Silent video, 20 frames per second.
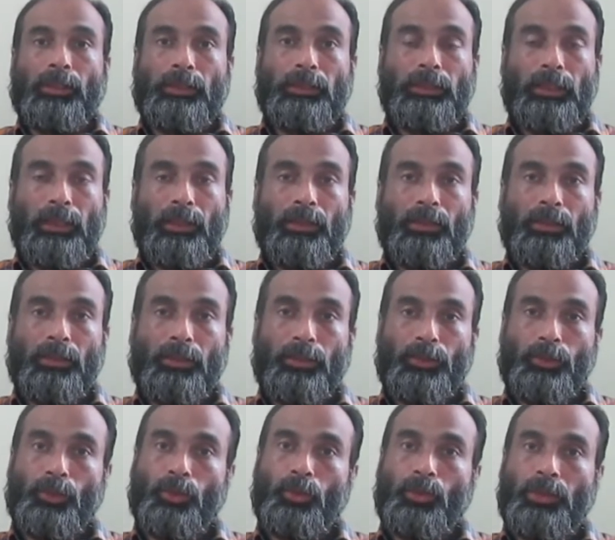then
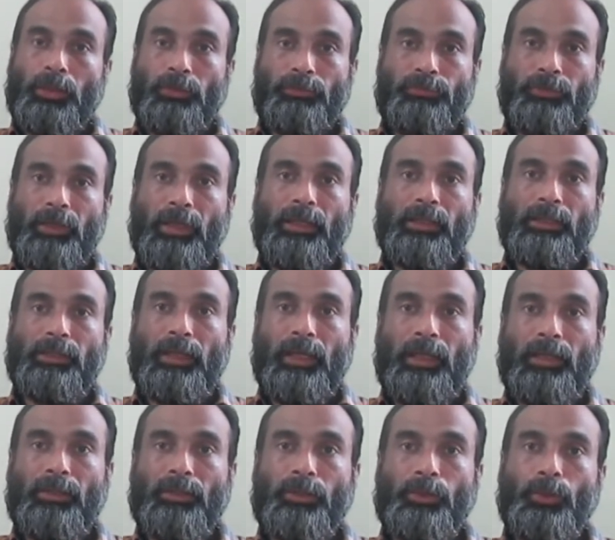you define
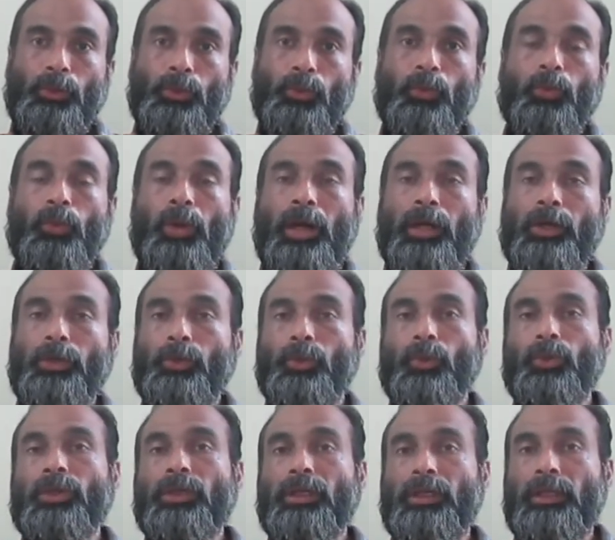that you want
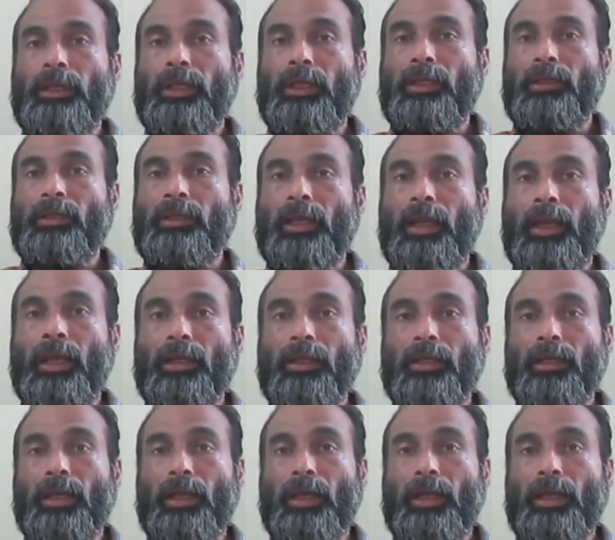to create an